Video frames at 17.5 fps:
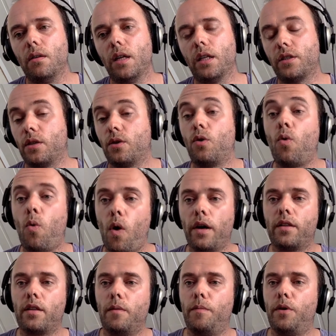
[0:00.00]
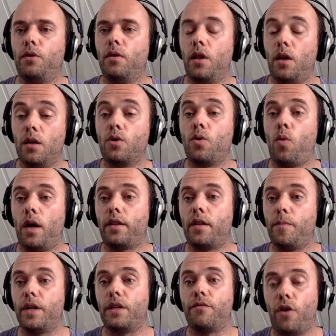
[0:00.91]
that's a quite a bit uh,
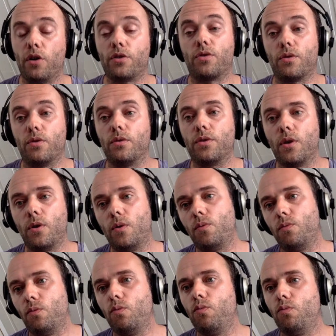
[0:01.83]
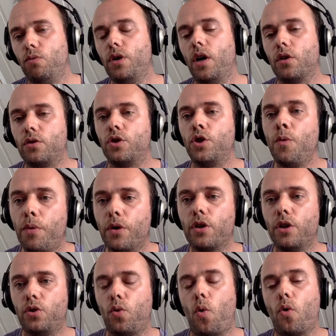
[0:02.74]
quite a bit faster. So we are
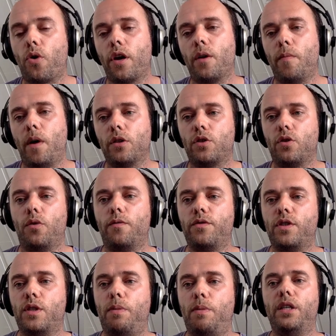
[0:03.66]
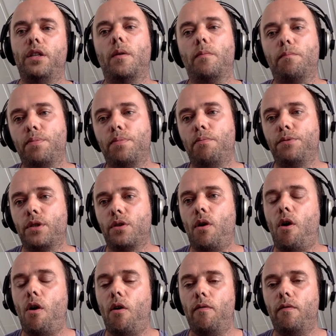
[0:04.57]
typically talking about sort of speed ups
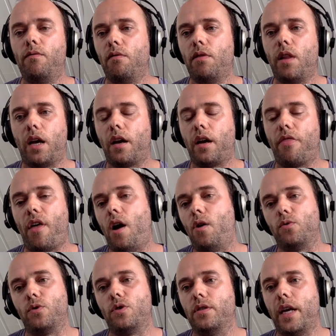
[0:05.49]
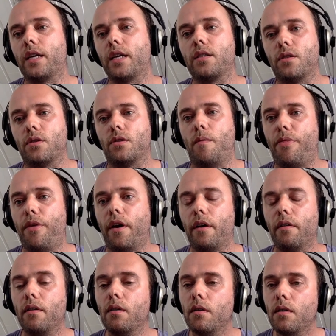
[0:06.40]
of like a thousand x or
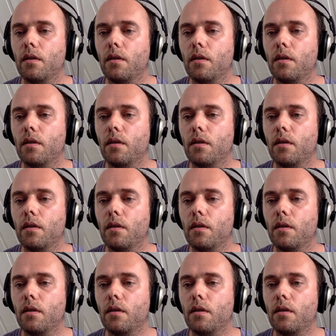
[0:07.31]
something.